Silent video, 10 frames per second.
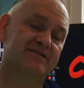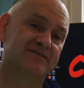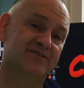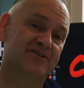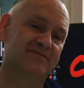
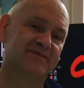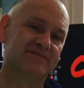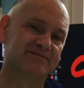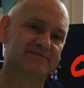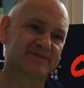normal
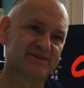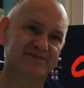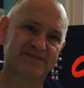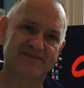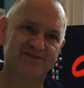because
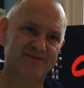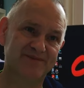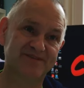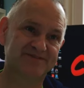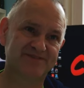there's so
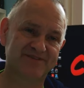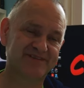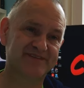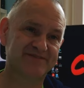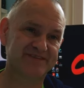much other
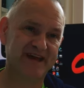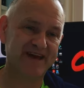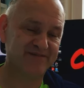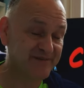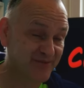things for
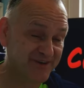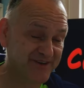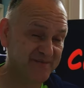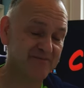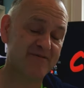everybody to
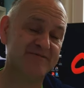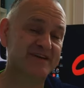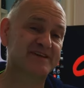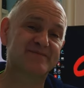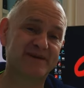be
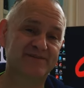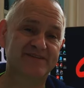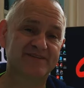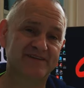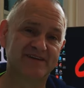worrying about
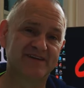that